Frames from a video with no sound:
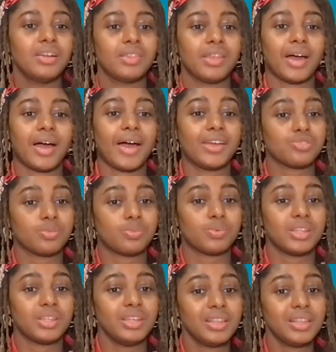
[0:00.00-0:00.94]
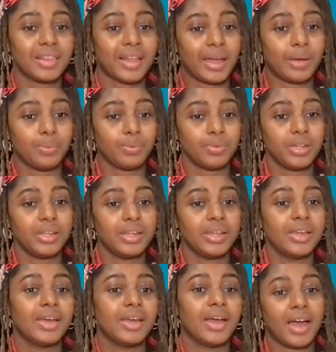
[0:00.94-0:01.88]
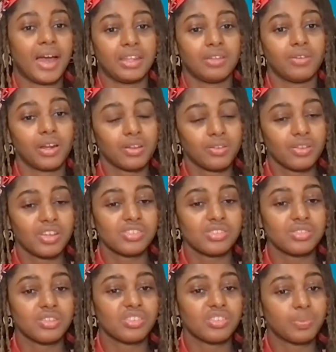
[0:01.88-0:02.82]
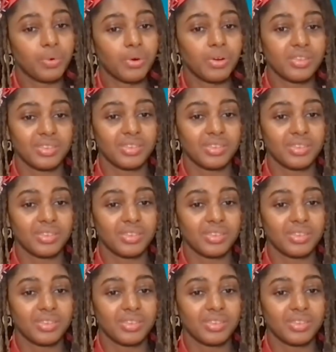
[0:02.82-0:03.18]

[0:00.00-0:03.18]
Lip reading: the IEEE Library, and recreational sports